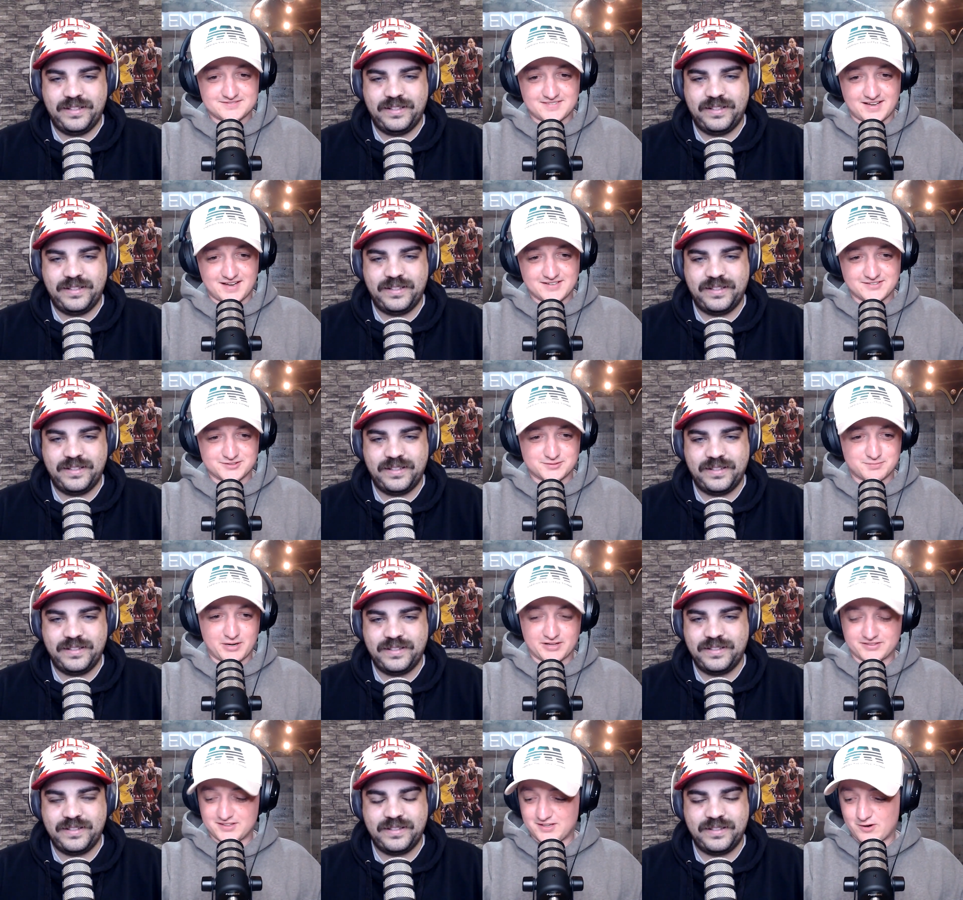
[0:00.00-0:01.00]
Speaker 1: I just
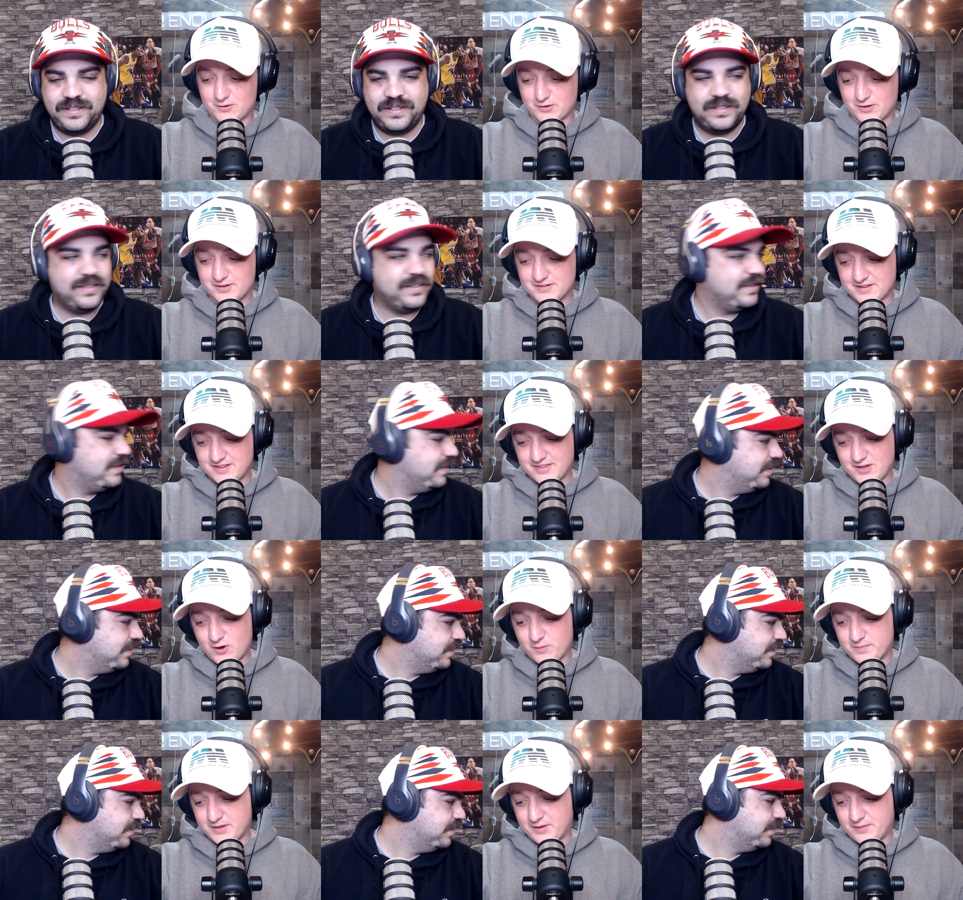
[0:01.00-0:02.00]
bought the yogurt and the
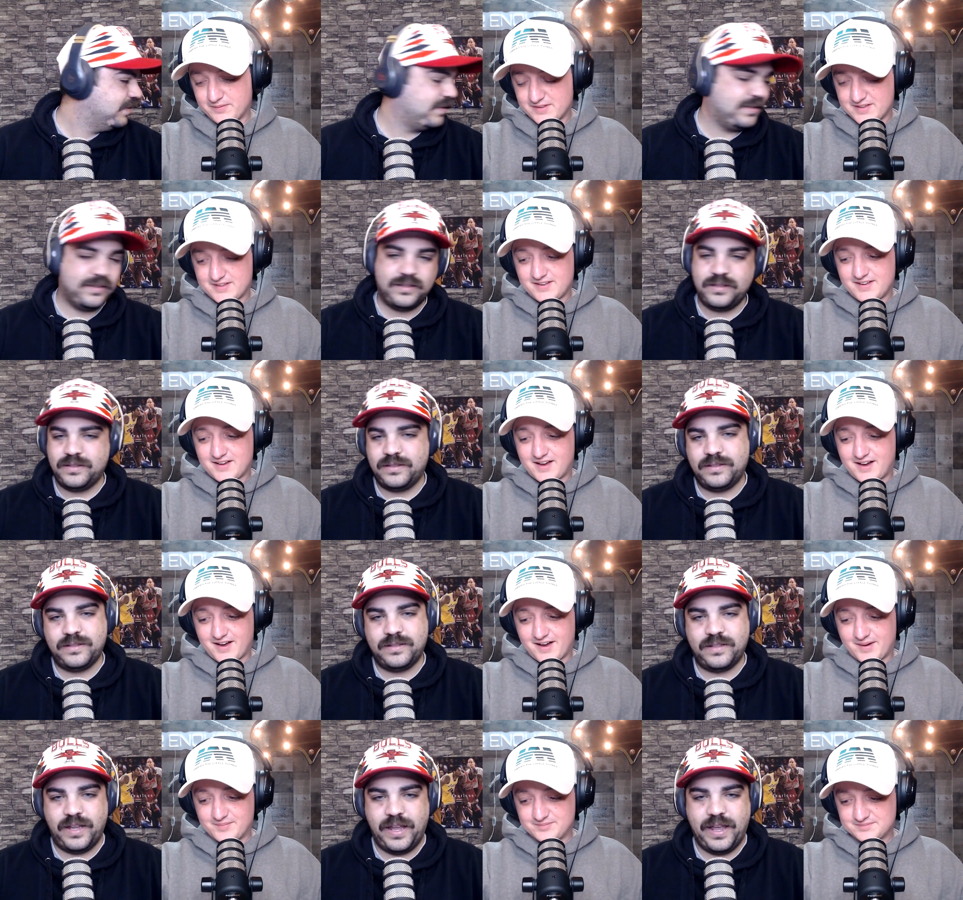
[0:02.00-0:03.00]
oatmeal.
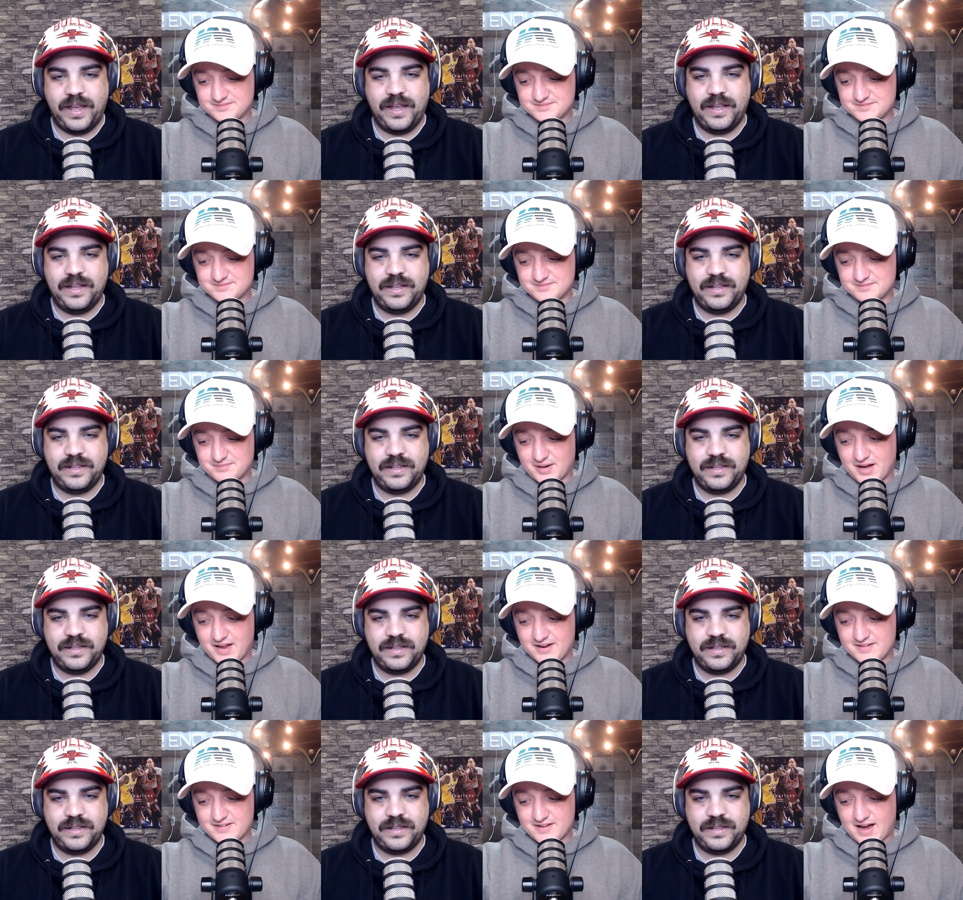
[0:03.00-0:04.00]
Um, yeah, but
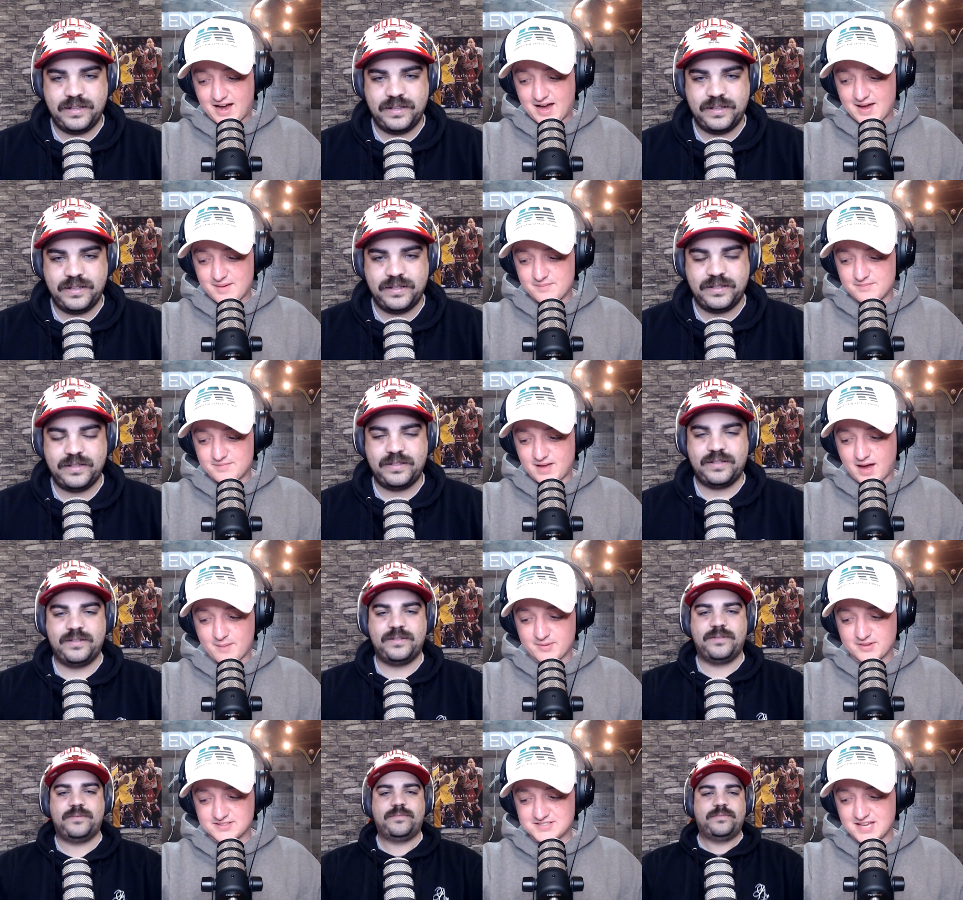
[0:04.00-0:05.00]
I'm I'm
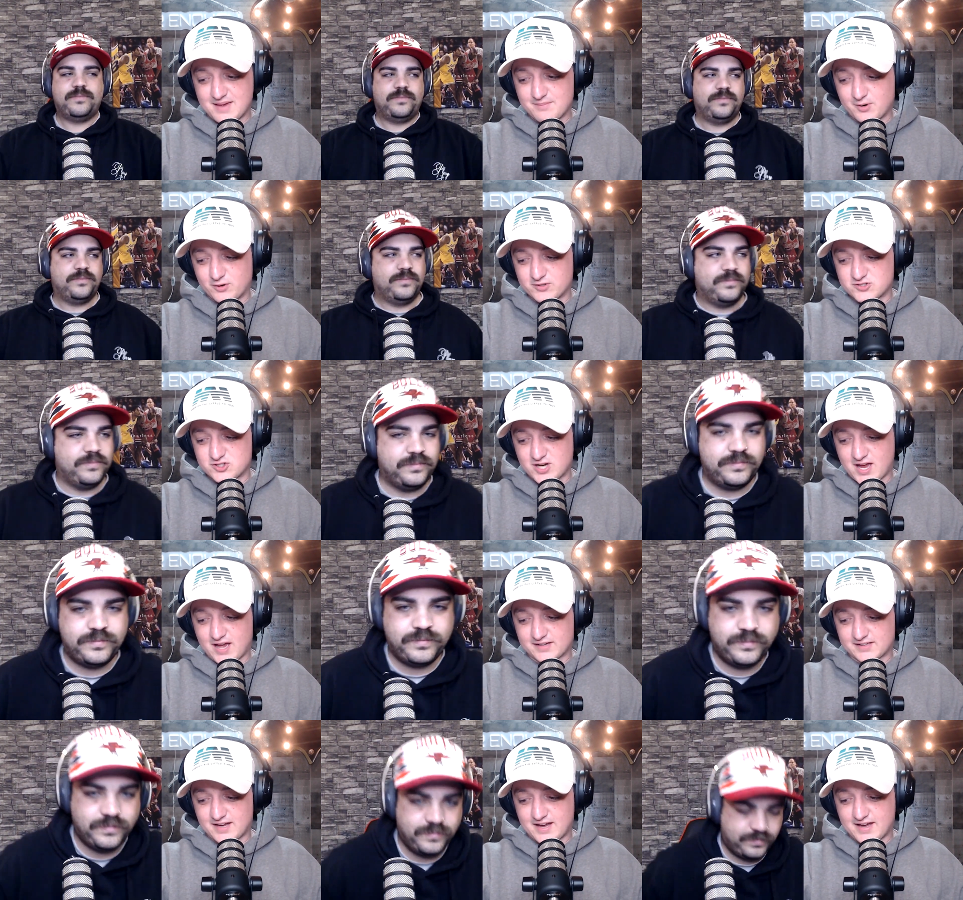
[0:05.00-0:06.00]
in the same boat as Jack. I